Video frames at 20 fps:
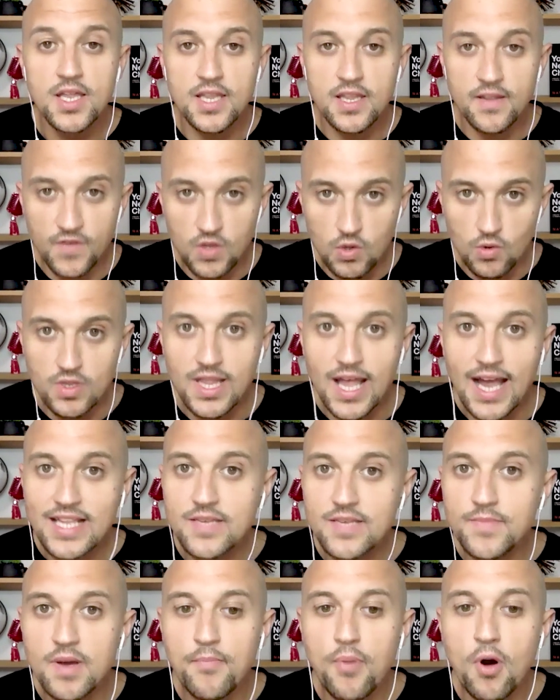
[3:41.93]
If you would like to
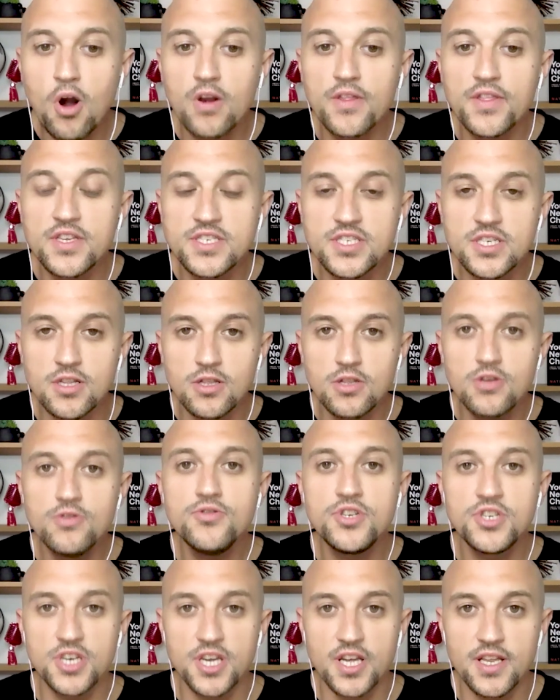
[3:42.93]
be a part of the
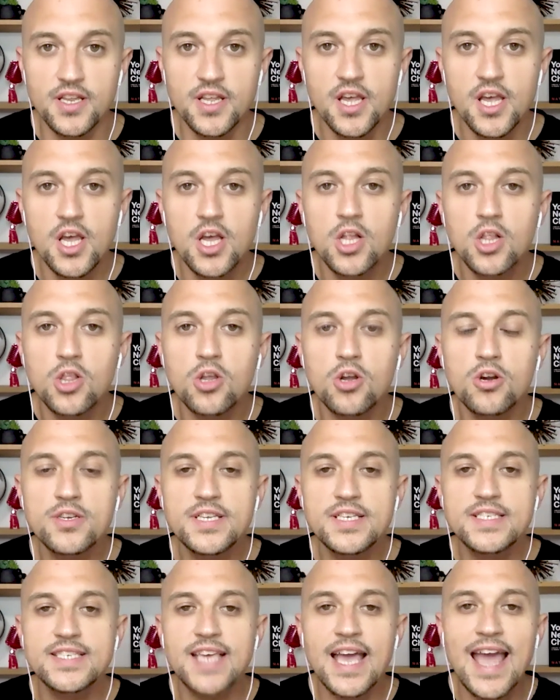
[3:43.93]
solution, learn
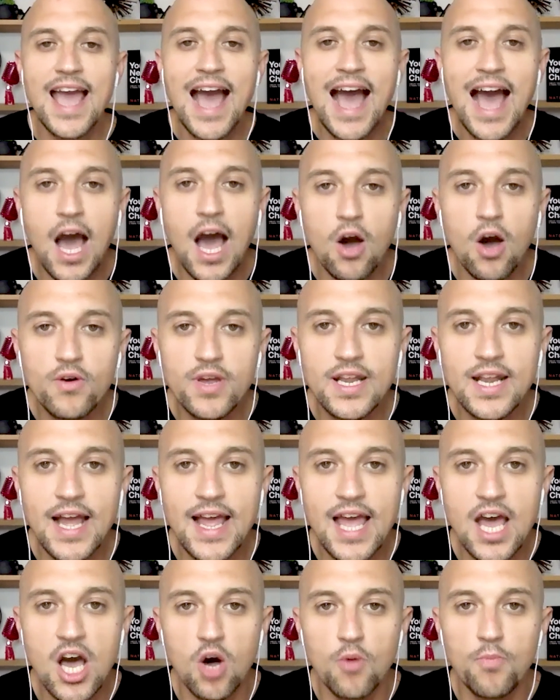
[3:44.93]
to say, How can I
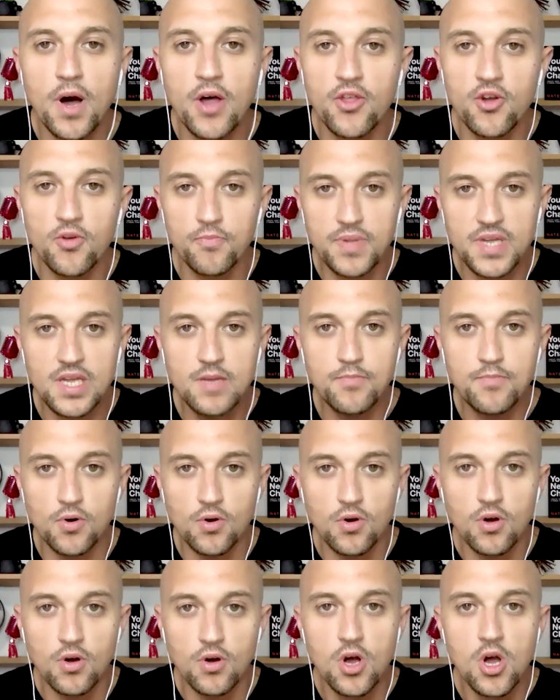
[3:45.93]
help other
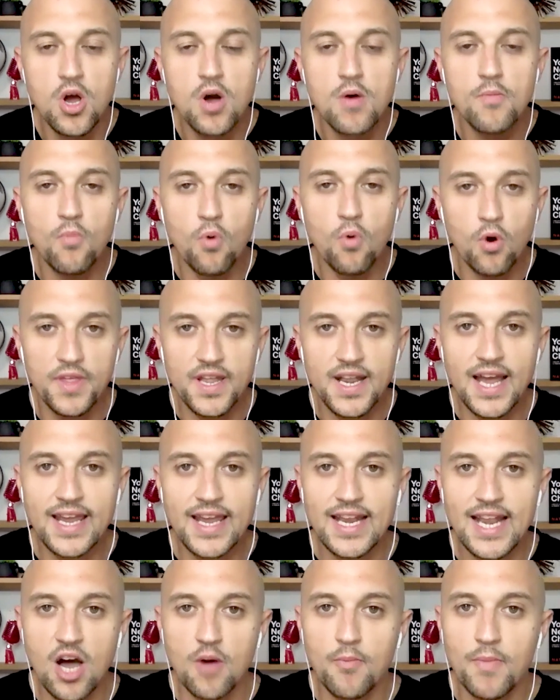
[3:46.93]
people more than I
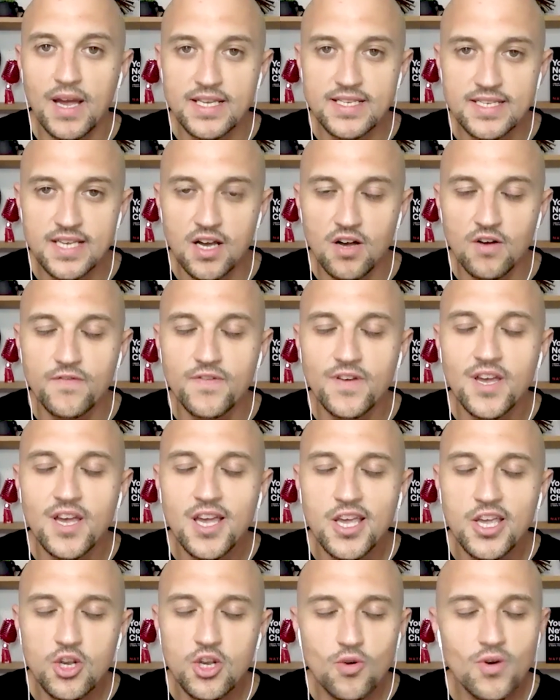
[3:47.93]
can help myself?
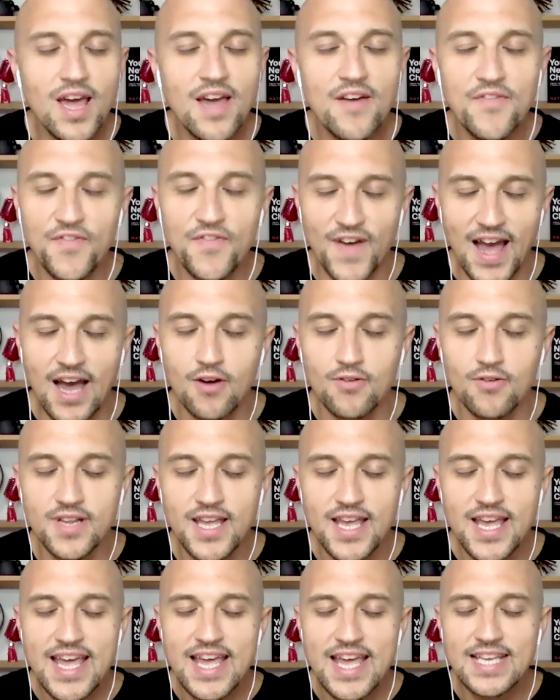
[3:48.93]
You know what I've found
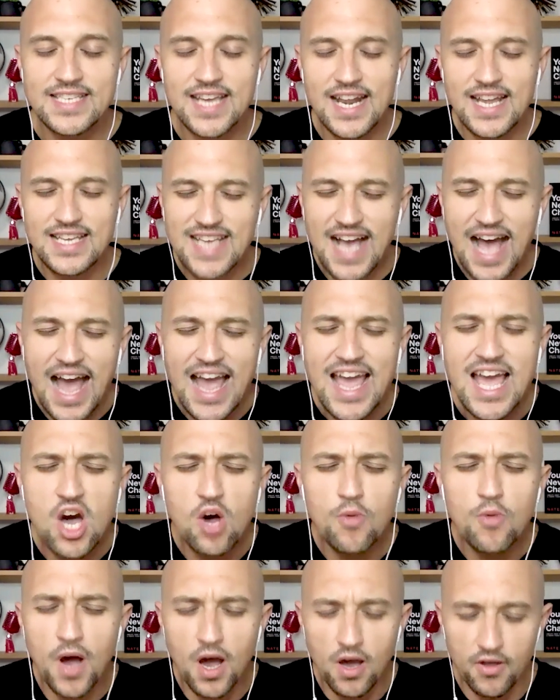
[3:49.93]
is that as I
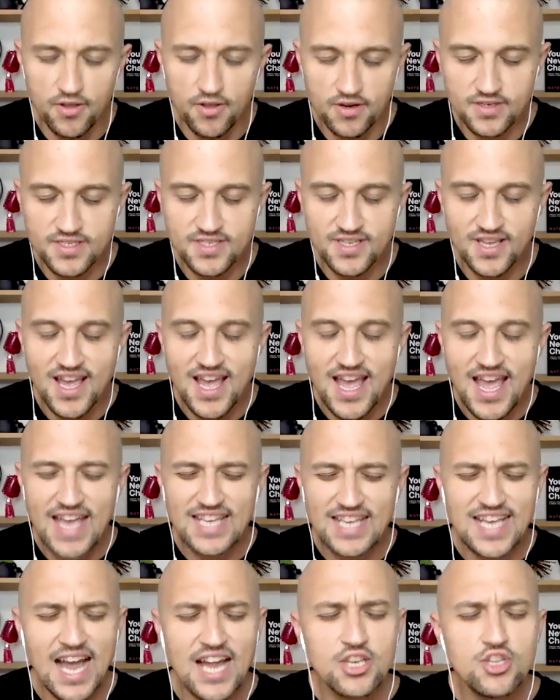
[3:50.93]
help others,
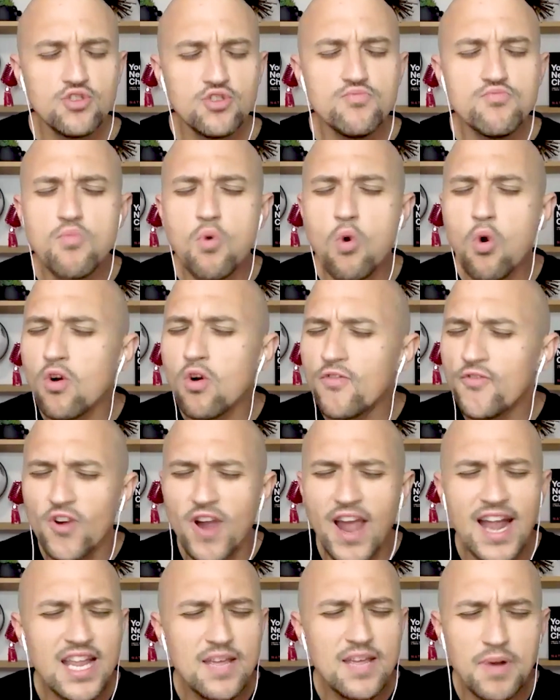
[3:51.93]
as I do more for
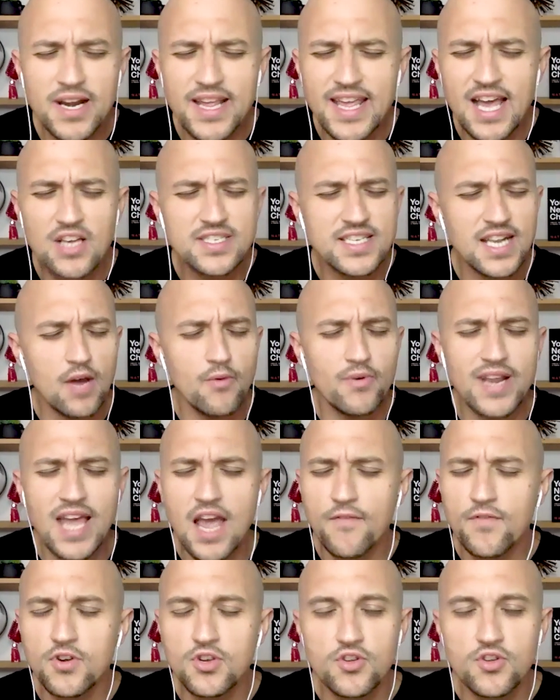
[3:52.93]
anybody else than I would
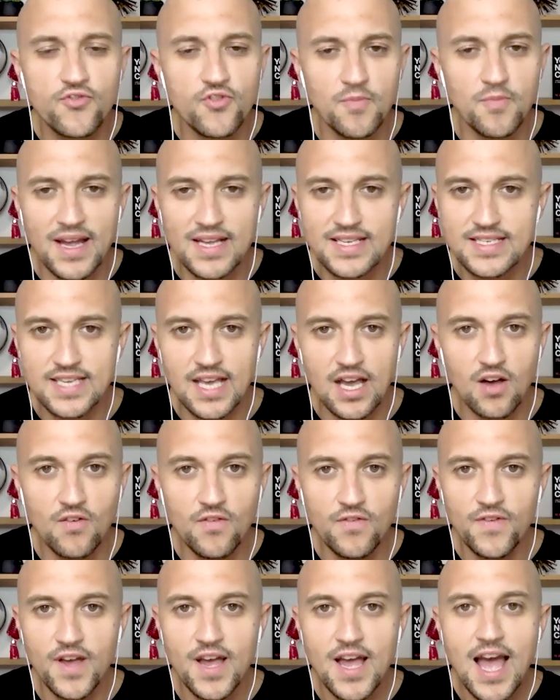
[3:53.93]
ever do for
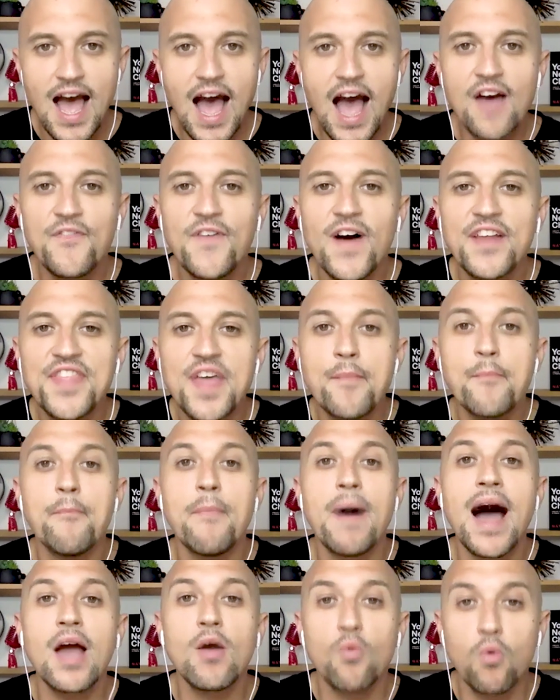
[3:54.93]
myself, I find that
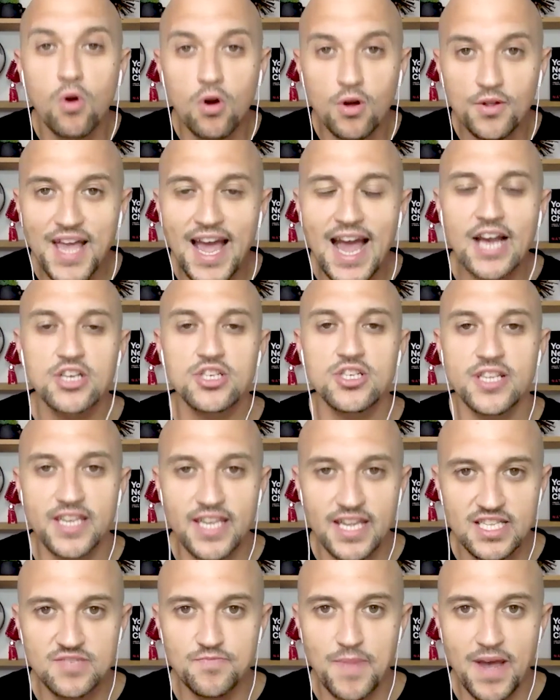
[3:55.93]
my world actually
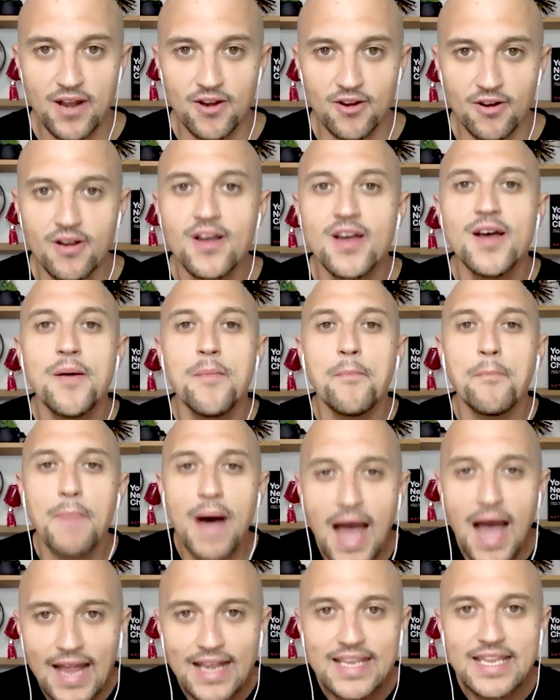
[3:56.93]
gets better.
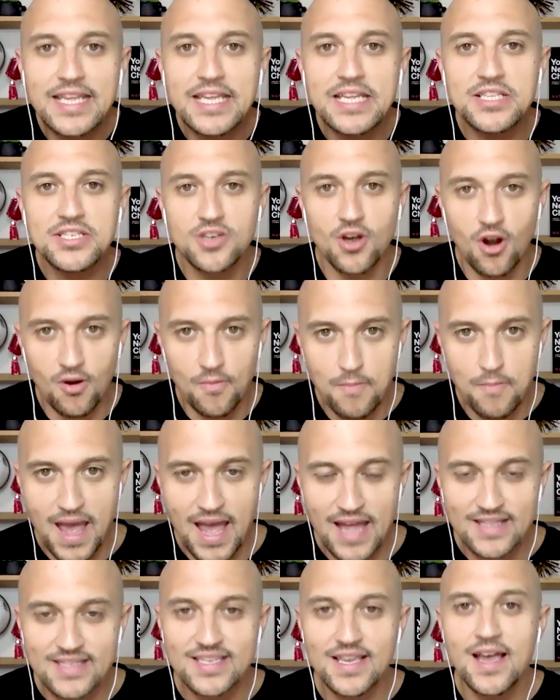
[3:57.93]
My needs are
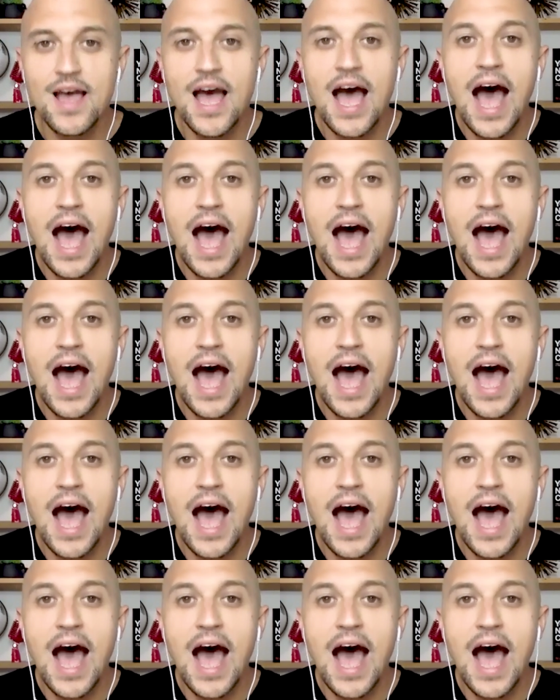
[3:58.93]
met.